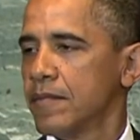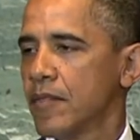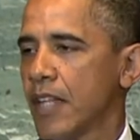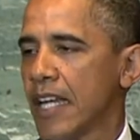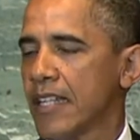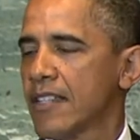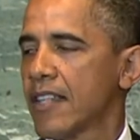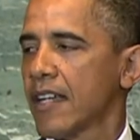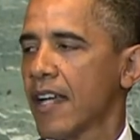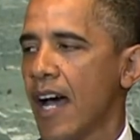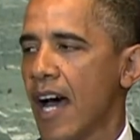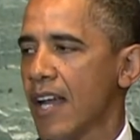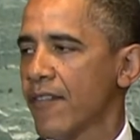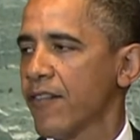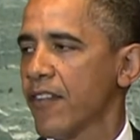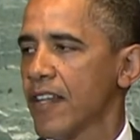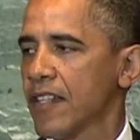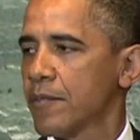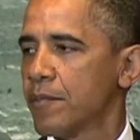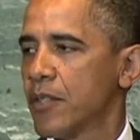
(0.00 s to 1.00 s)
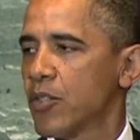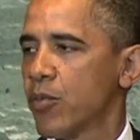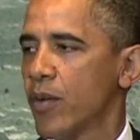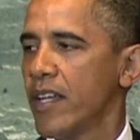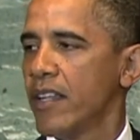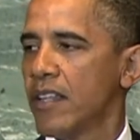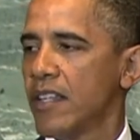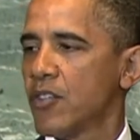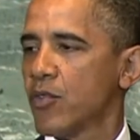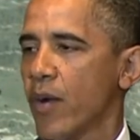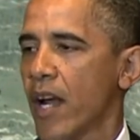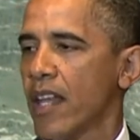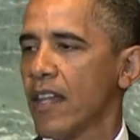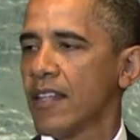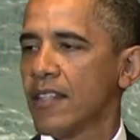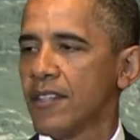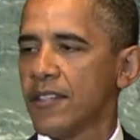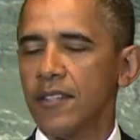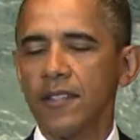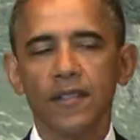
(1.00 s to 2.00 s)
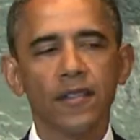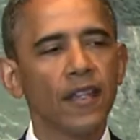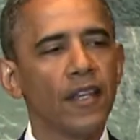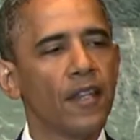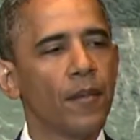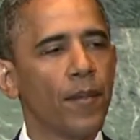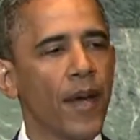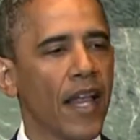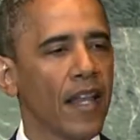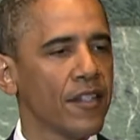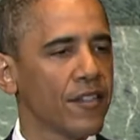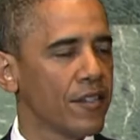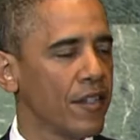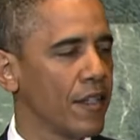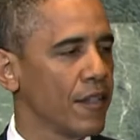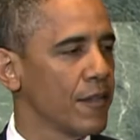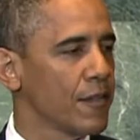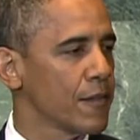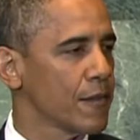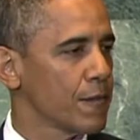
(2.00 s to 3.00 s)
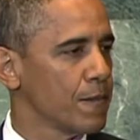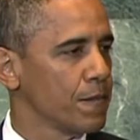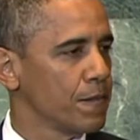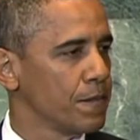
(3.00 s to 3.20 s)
And that is the conflict between the Israelis and the Palestinians.